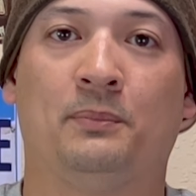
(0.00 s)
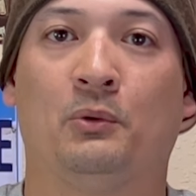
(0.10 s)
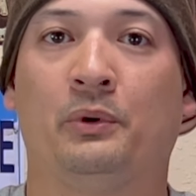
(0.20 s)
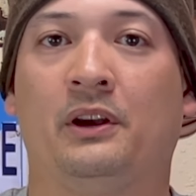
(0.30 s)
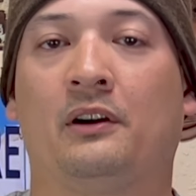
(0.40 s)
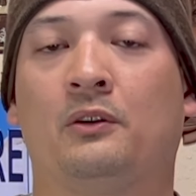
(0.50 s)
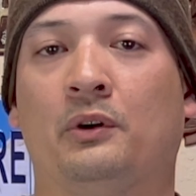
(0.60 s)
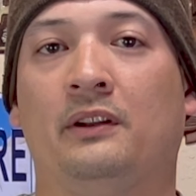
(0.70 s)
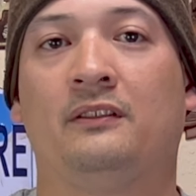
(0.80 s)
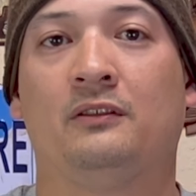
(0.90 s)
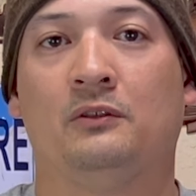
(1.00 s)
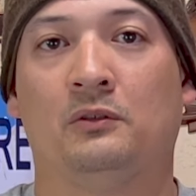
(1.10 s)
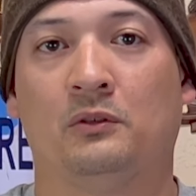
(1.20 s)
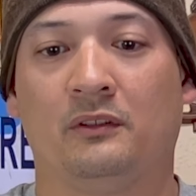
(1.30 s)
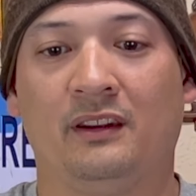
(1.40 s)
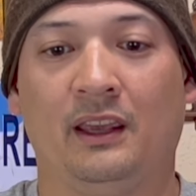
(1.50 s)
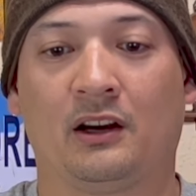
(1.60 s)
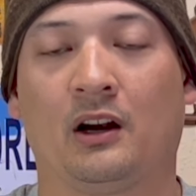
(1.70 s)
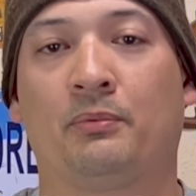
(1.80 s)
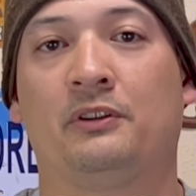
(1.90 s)
but we are going to
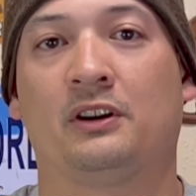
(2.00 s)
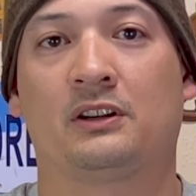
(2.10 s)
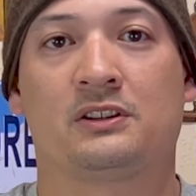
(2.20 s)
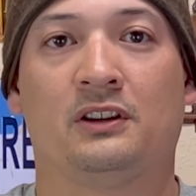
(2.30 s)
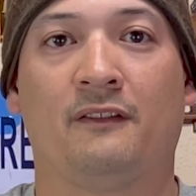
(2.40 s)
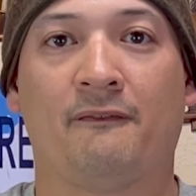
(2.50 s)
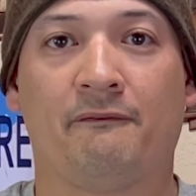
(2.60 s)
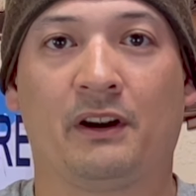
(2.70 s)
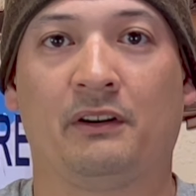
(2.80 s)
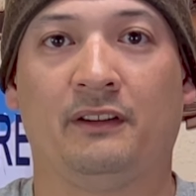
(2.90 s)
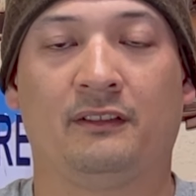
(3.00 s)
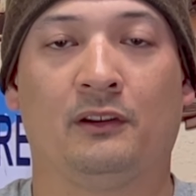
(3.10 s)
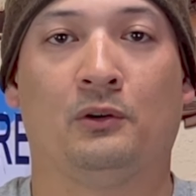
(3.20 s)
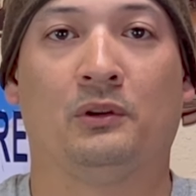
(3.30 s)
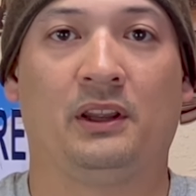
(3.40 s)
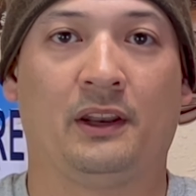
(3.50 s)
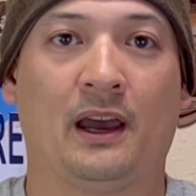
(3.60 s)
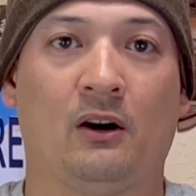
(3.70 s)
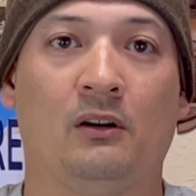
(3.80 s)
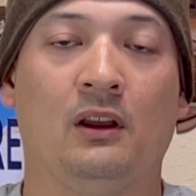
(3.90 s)
take our production very slowly
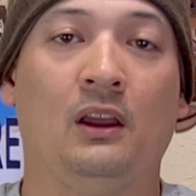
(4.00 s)
now.